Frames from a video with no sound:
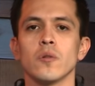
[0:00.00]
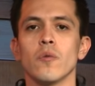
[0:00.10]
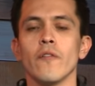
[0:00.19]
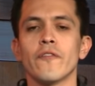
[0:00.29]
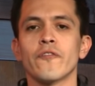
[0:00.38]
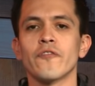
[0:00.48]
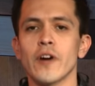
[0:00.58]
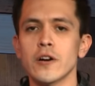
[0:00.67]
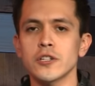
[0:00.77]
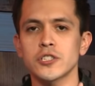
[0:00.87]
will
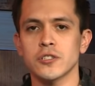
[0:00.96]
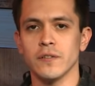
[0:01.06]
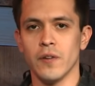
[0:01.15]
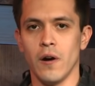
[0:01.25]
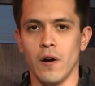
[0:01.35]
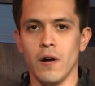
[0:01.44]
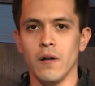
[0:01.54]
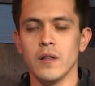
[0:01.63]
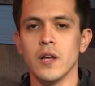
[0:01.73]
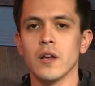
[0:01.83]
first of all